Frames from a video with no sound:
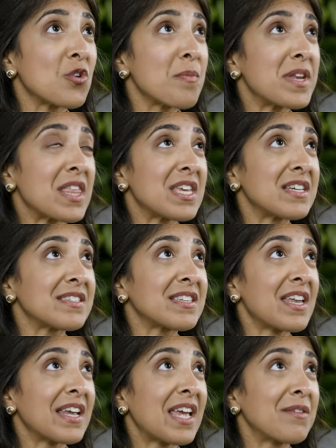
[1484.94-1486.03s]
so many things
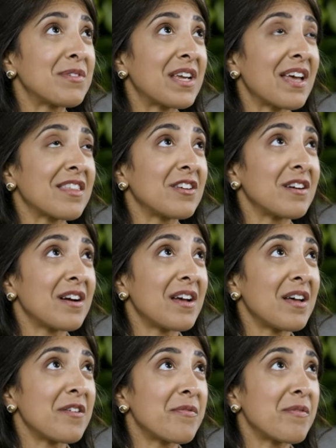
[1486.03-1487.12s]
kind of came together.
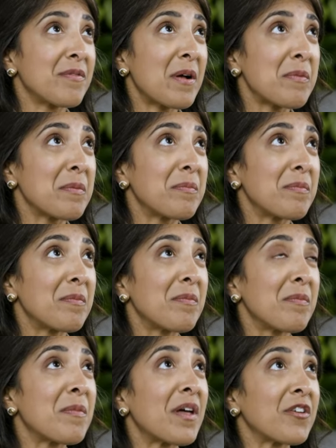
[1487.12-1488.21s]
i am the
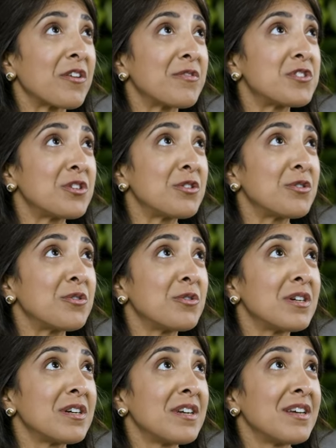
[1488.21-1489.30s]
mother of
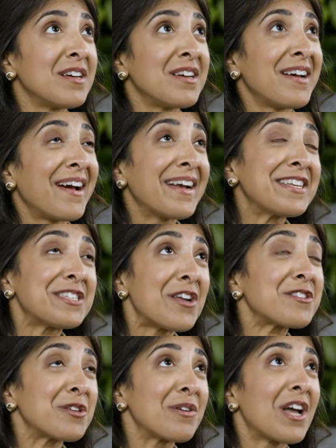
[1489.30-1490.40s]
two, I guess
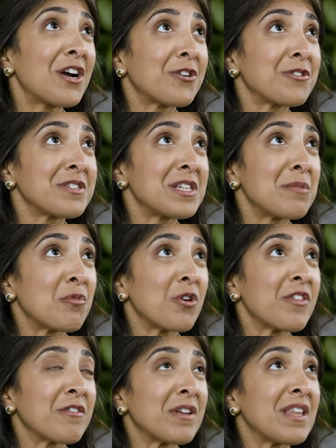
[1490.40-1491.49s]
not so young girls
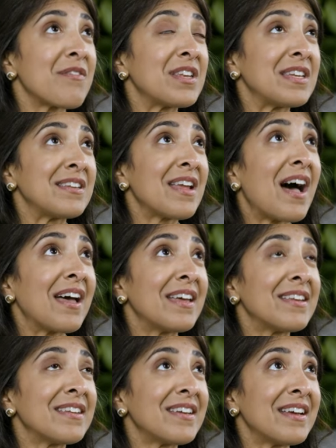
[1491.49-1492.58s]
anymore. They're 11 and
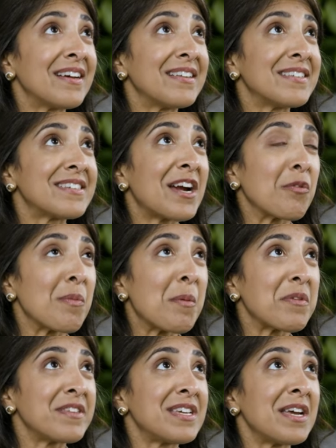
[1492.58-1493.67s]
9. And I
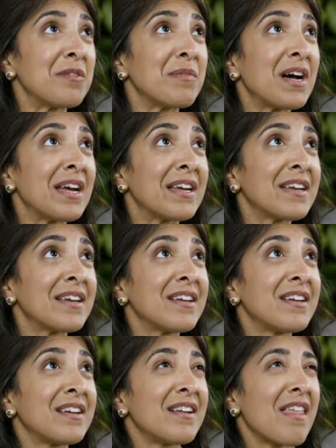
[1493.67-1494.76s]
remember the day my
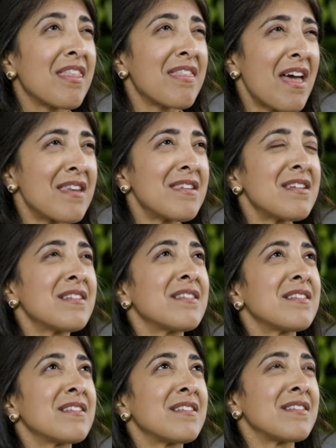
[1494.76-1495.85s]
then
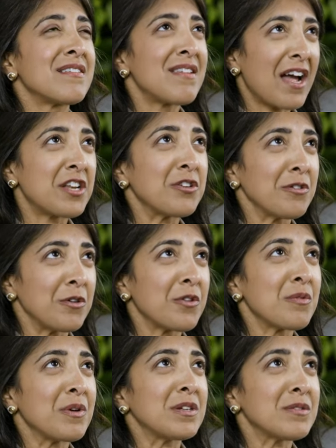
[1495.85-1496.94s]
nine year old,
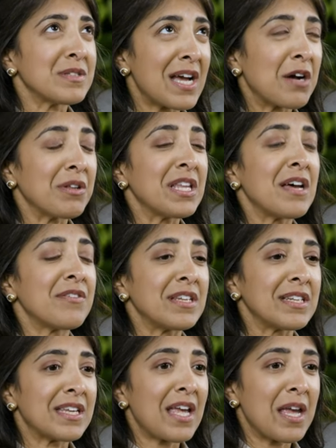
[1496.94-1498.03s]
the one who's now
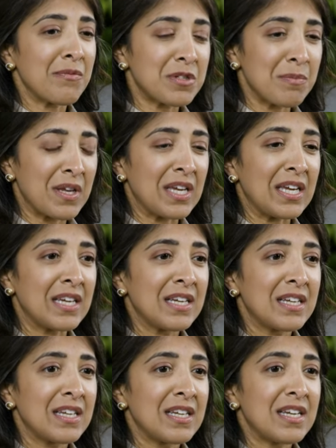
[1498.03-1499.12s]
11, came to me
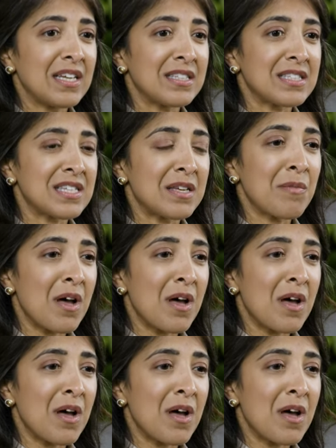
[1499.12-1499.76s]
and said,